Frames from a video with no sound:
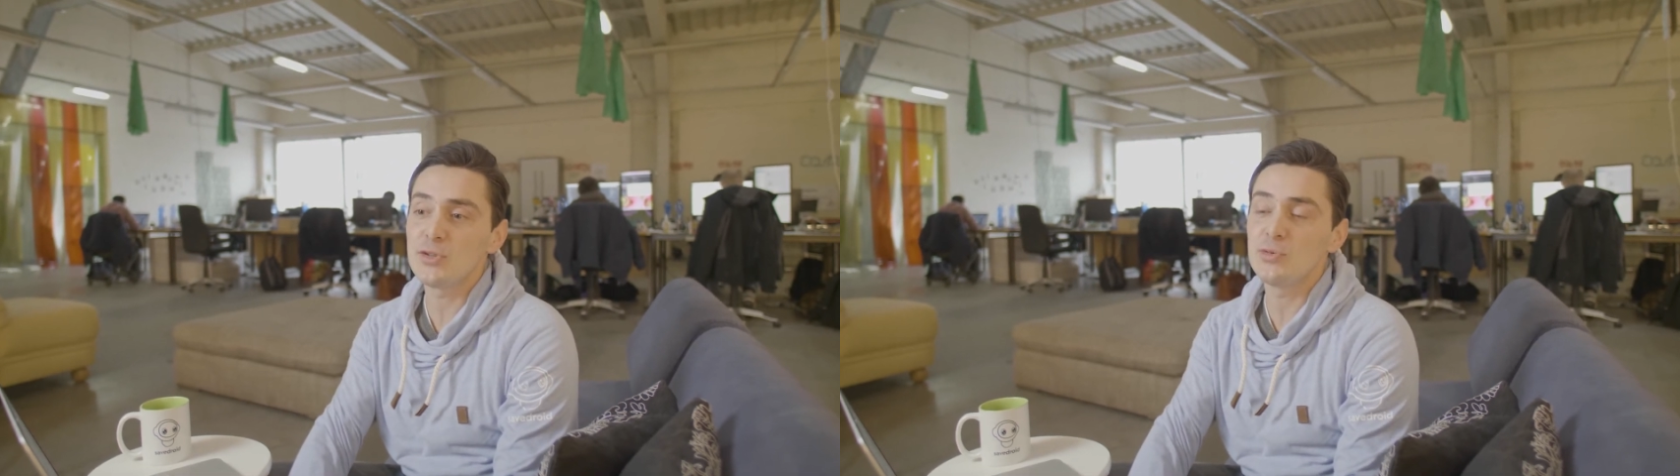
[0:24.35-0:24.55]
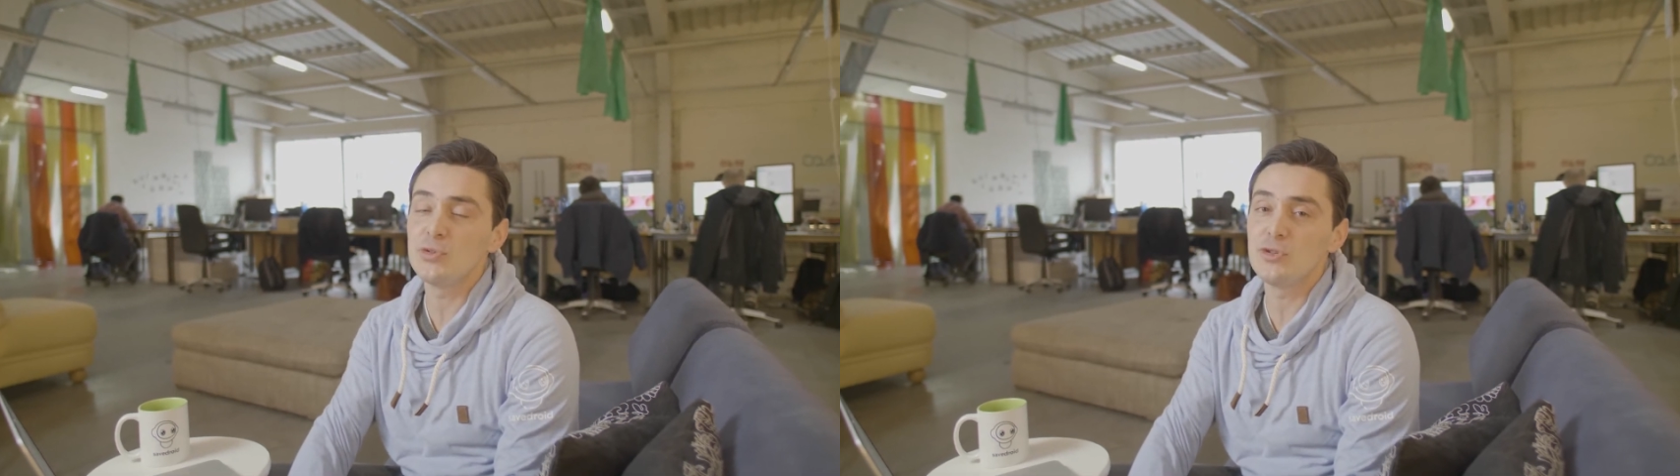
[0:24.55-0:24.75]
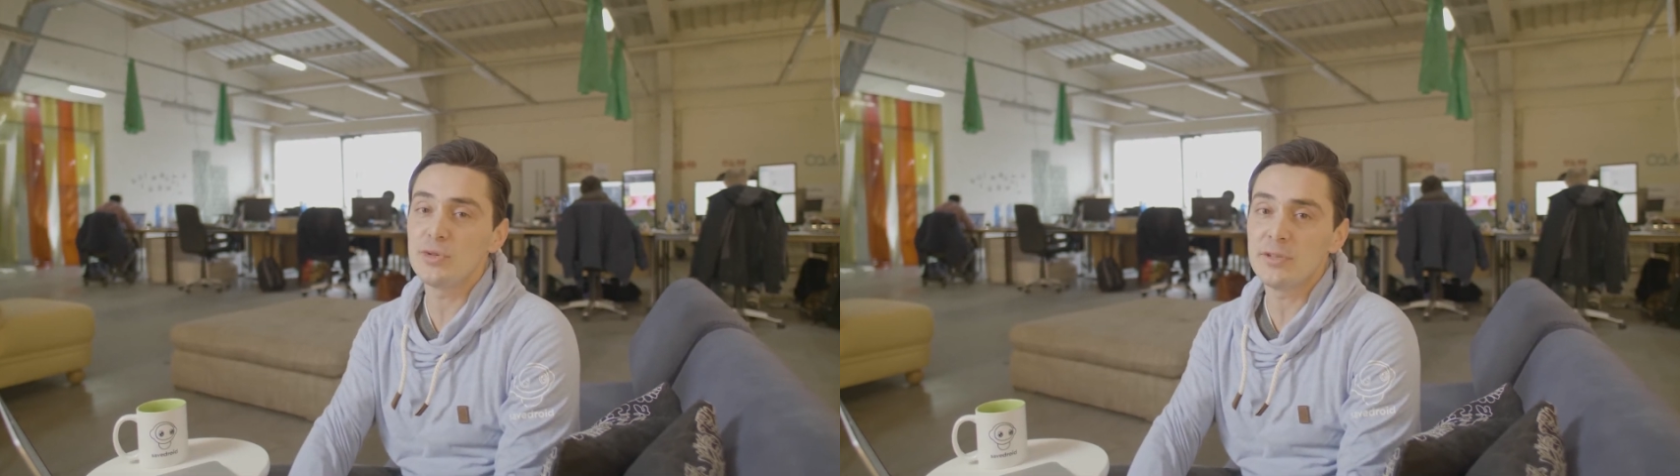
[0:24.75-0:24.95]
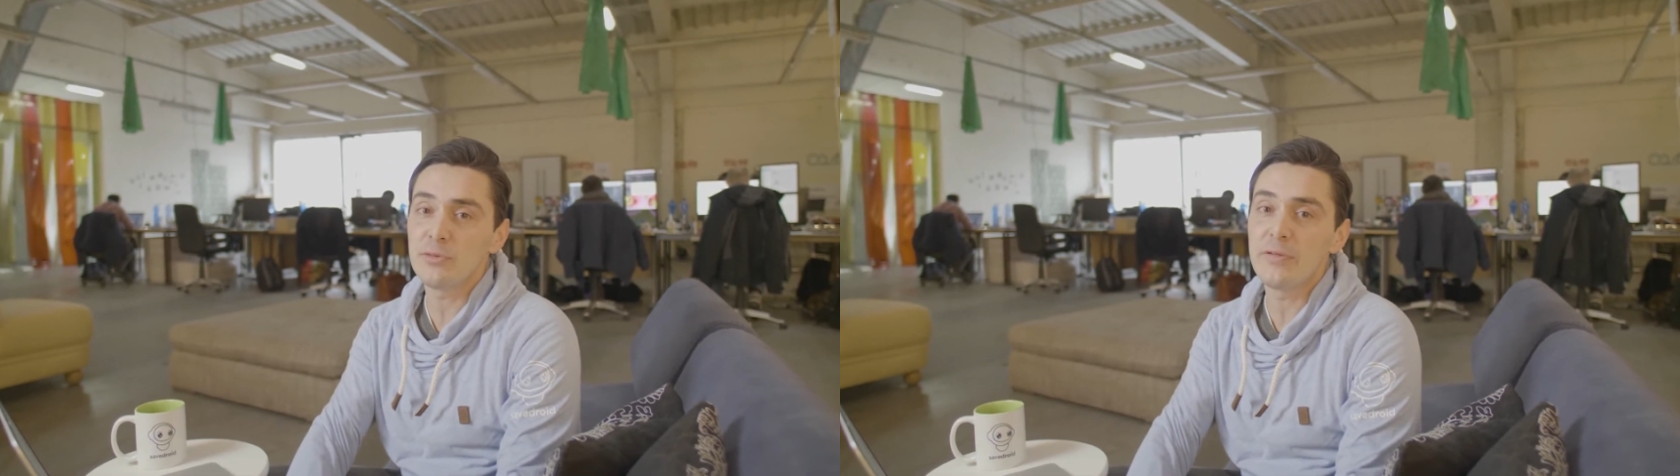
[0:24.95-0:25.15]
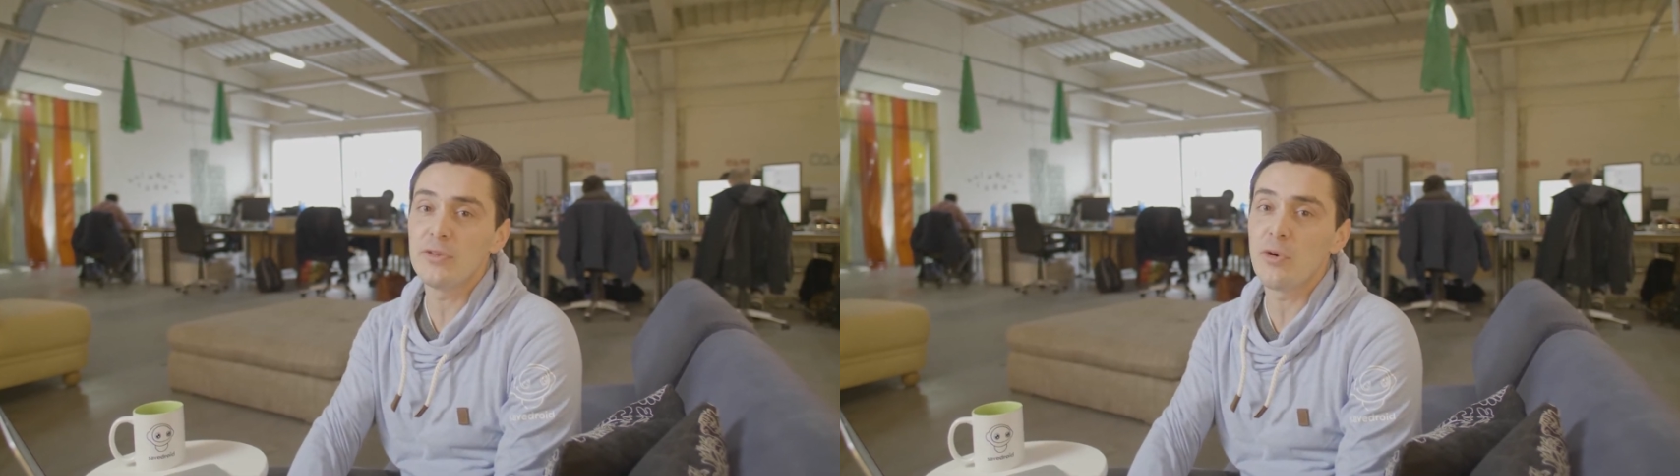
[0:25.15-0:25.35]
to do it
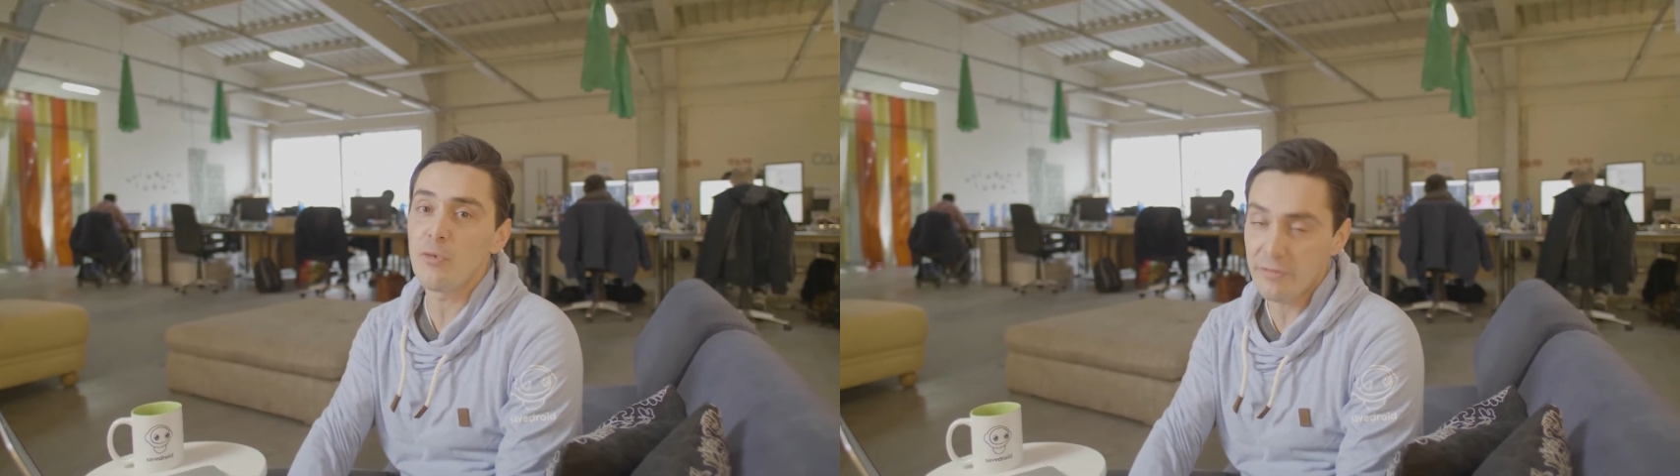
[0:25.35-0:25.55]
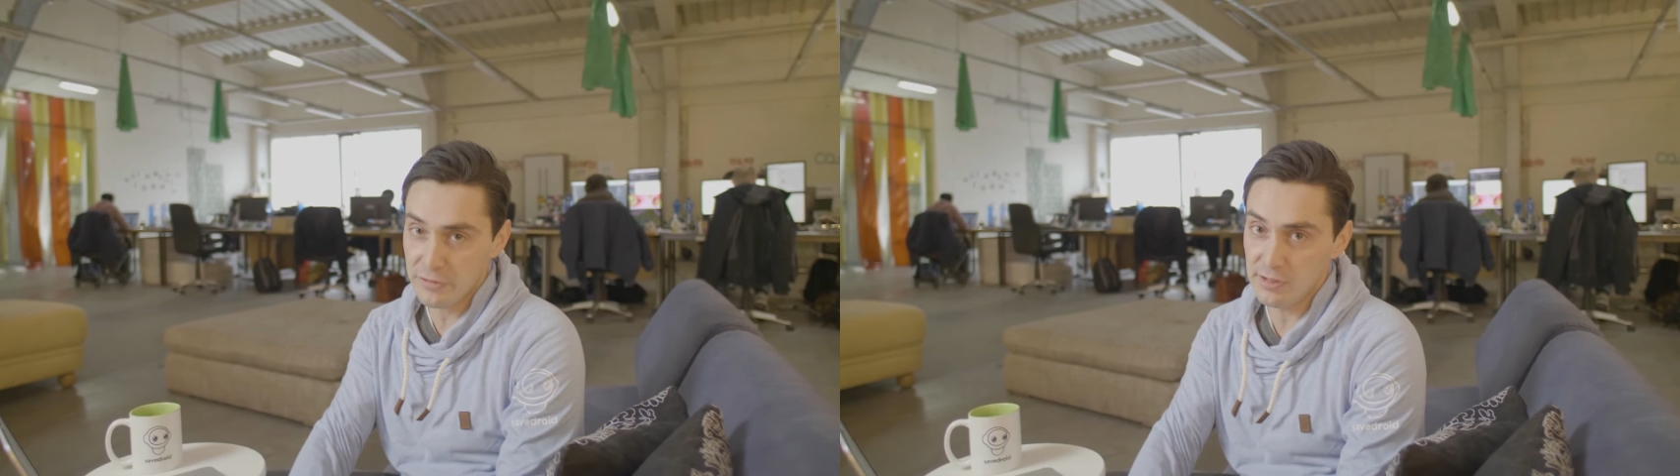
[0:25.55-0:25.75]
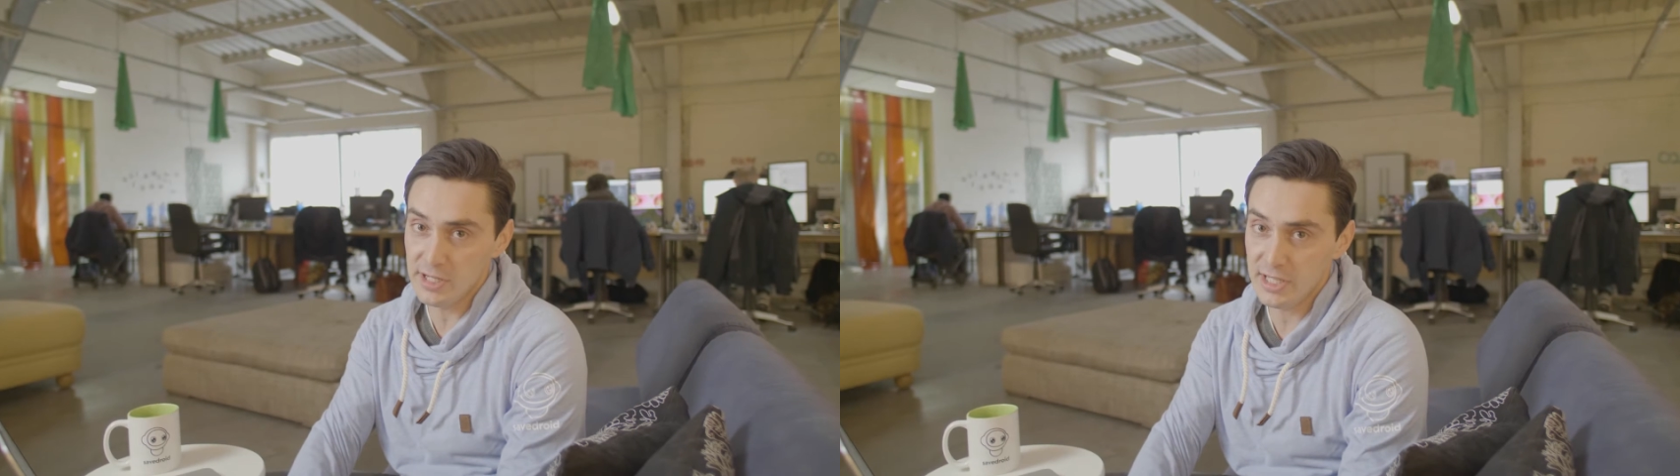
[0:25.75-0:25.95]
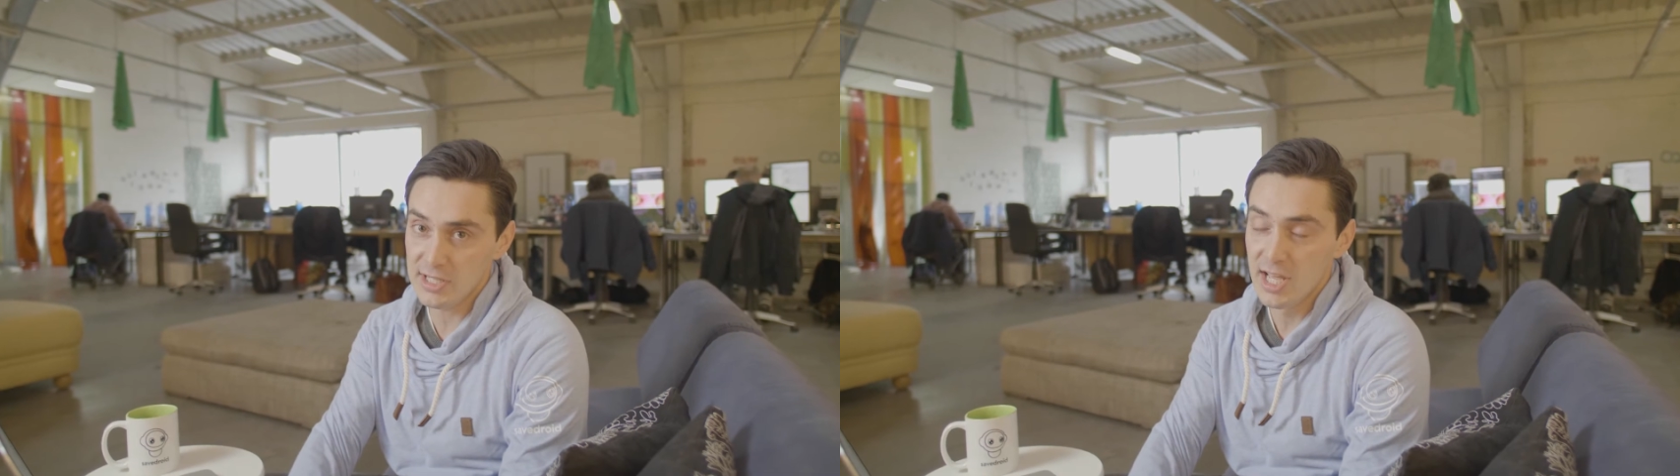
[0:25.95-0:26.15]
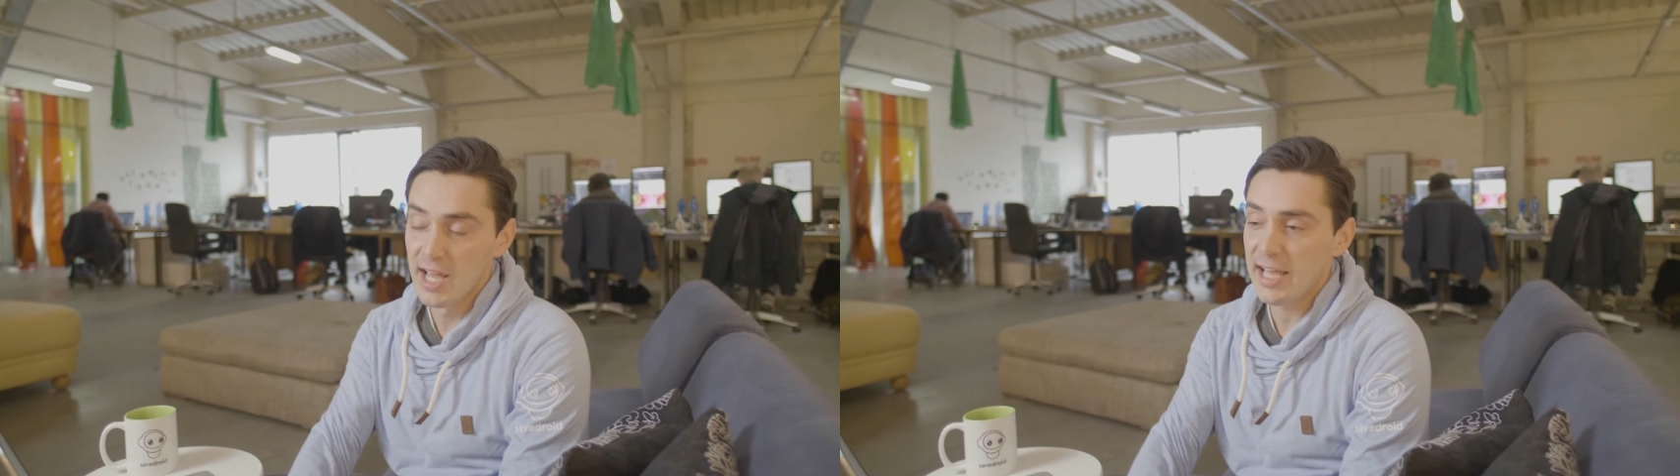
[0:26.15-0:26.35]
with your referral link